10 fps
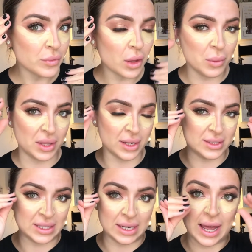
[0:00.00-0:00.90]
with the
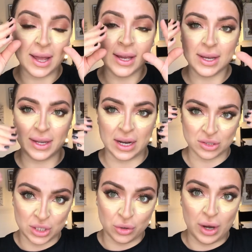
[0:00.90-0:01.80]
concealer,
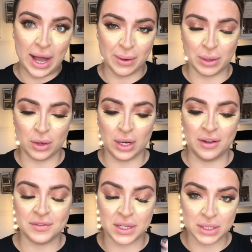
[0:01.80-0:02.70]
naturally your eye will look
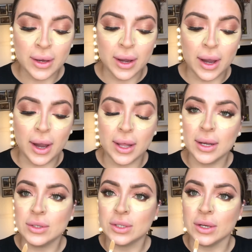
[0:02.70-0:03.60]
lifted. And
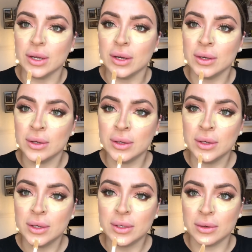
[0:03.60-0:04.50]
I'm just going to
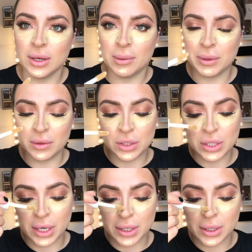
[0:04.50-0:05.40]
do a little bit on the
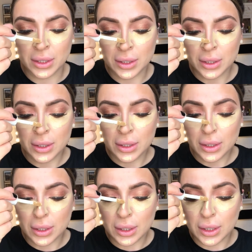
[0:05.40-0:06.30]
chin,
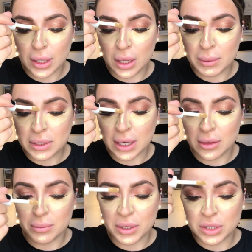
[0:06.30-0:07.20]
a little bit down
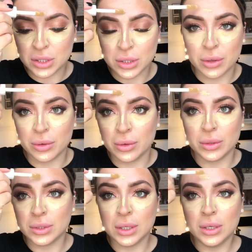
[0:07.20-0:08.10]
the bridge of the
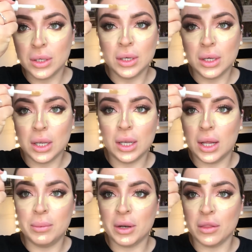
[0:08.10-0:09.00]
nose, a
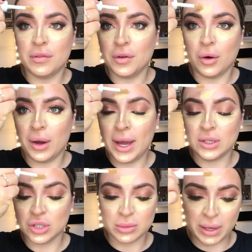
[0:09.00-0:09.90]
little bit on the forehead,
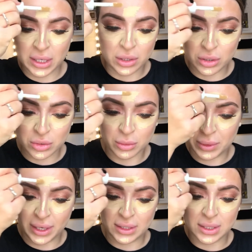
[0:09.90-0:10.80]
just my usual
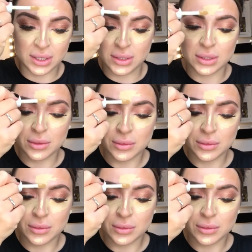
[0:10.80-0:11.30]
places.